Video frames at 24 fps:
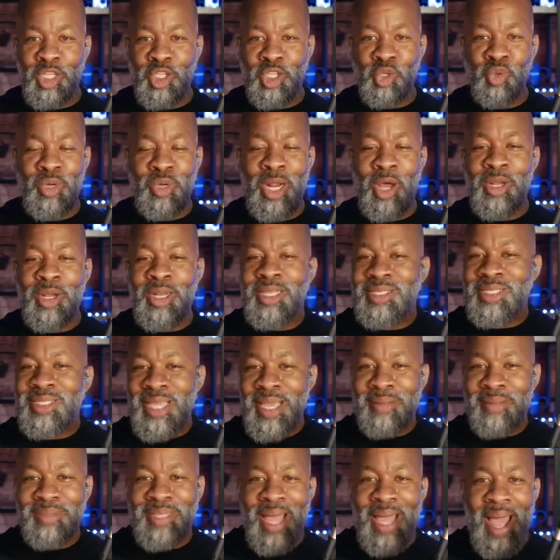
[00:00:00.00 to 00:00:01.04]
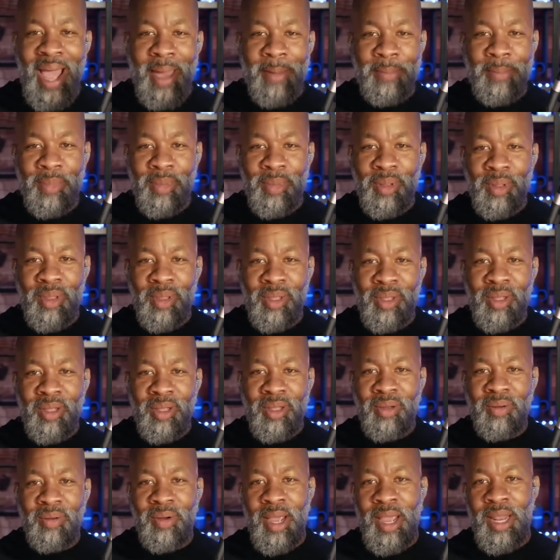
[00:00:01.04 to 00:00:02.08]
We could do it all at the same time,
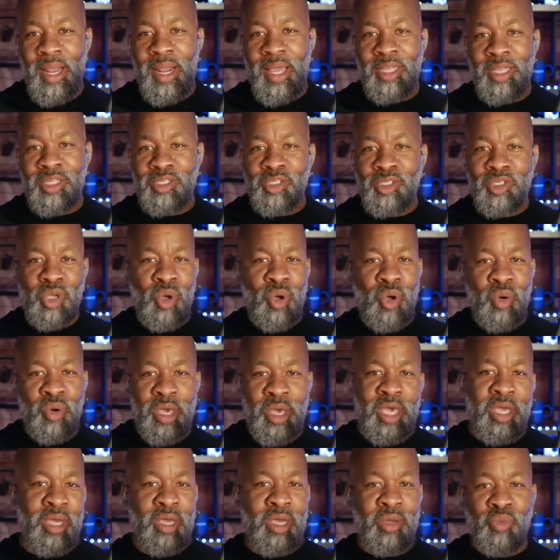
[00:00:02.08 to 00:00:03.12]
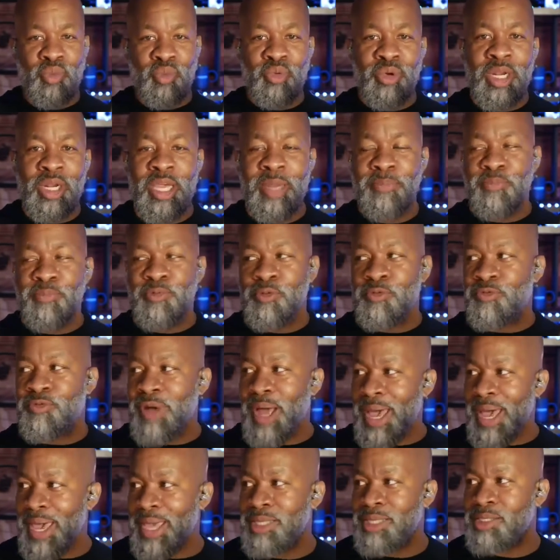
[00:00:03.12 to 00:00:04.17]
right? And so it really
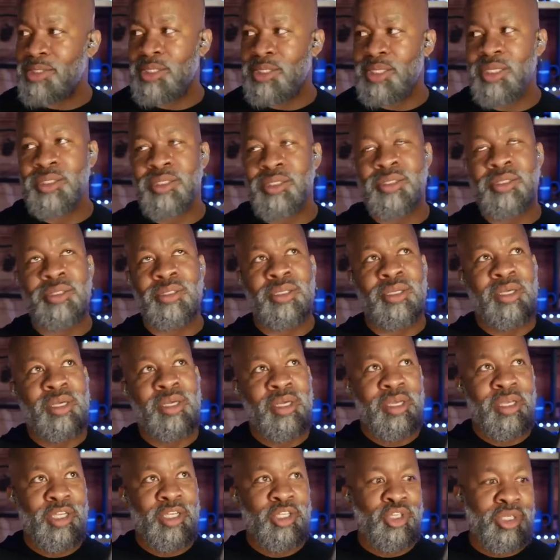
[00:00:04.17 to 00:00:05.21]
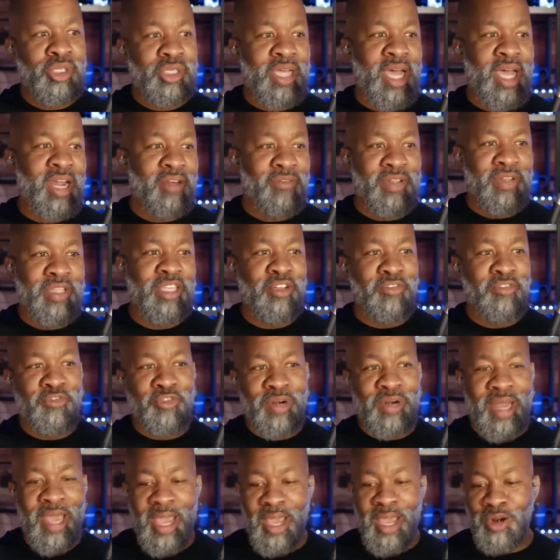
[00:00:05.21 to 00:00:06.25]
provides this just kind of a
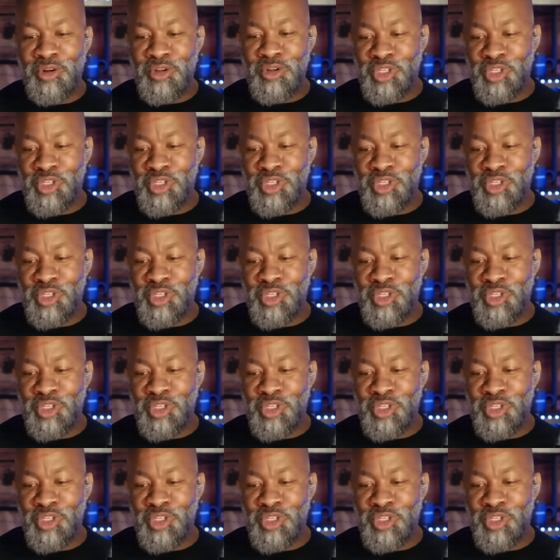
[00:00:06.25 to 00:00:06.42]
different